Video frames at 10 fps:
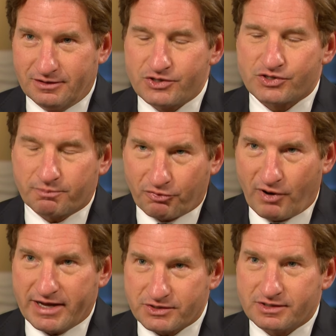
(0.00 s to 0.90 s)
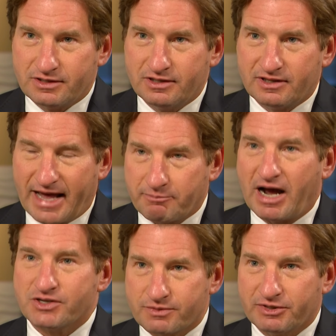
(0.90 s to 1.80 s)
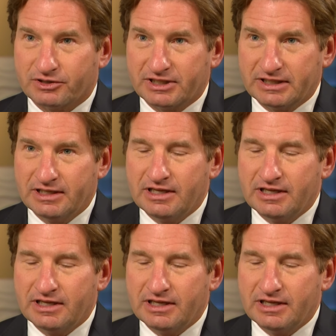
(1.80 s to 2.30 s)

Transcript: suppressed that possibility.